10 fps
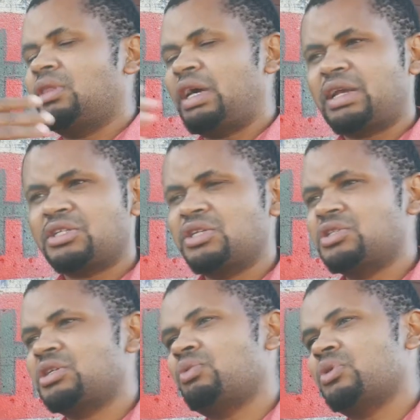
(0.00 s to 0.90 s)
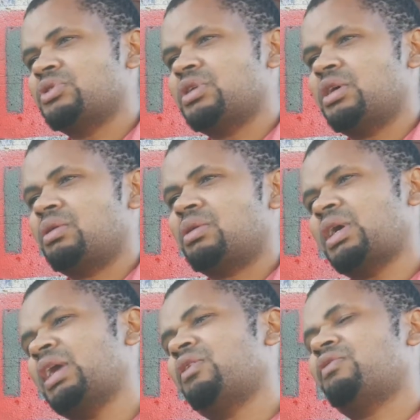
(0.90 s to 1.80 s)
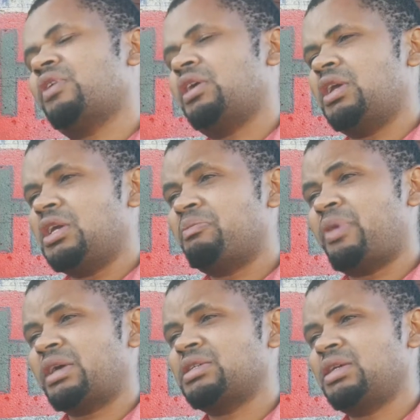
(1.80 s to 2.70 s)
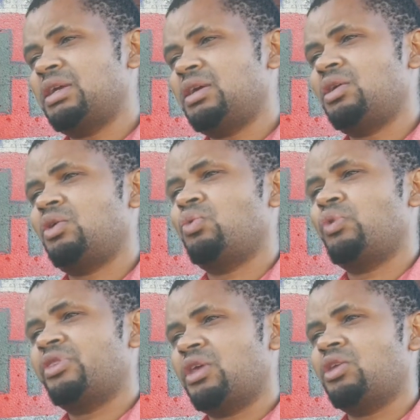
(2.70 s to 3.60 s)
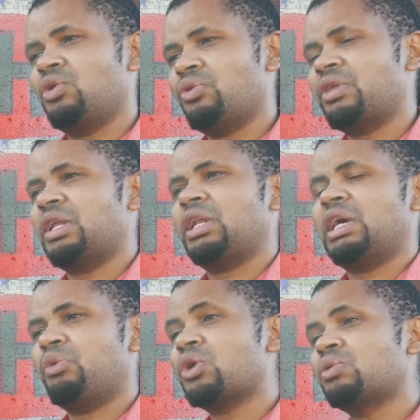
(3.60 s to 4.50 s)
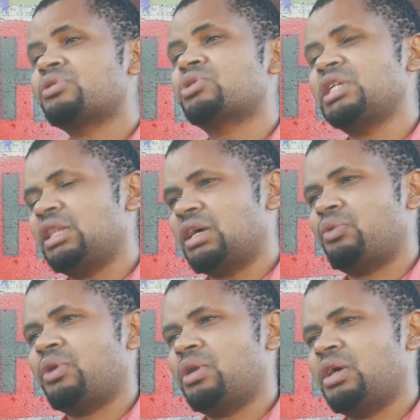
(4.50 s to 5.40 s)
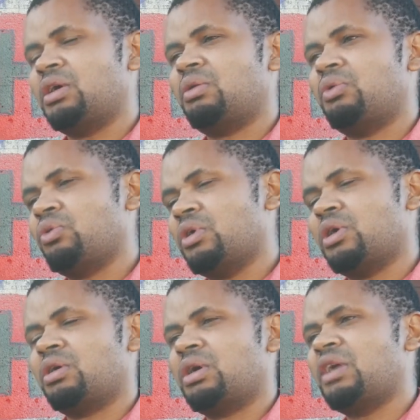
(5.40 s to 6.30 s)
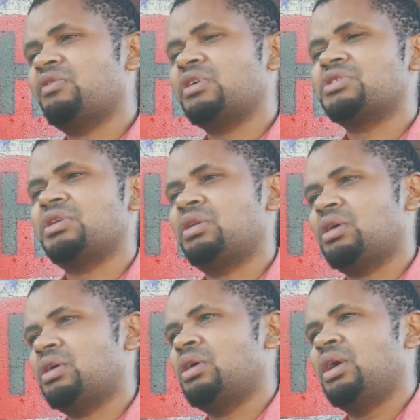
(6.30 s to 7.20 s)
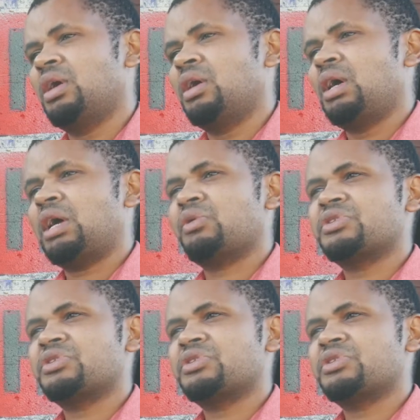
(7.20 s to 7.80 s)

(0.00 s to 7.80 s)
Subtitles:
that attention was impacted with the youth, and we could see that when we were having our